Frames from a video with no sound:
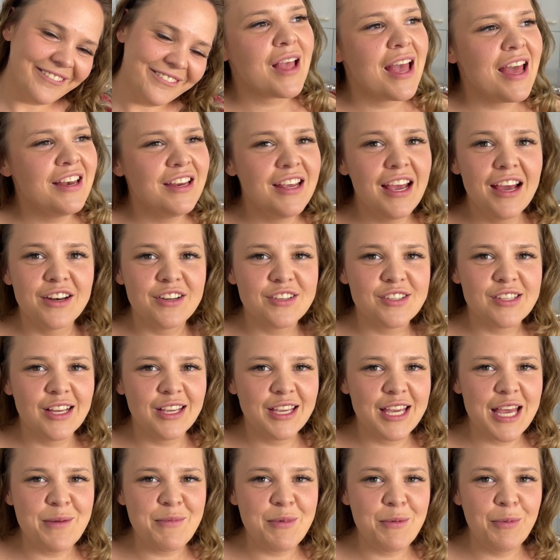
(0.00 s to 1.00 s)
and yeah, just like
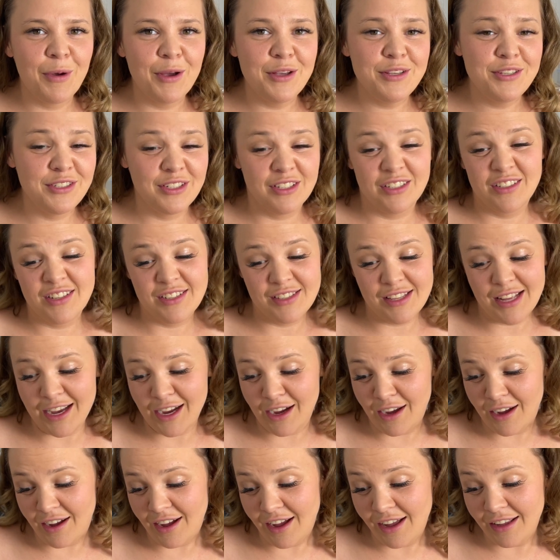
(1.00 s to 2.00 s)
keep me posted because like
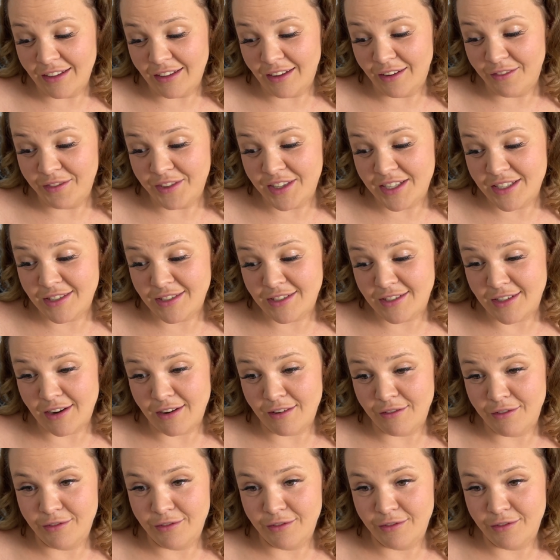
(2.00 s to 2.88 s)
I love this stuff.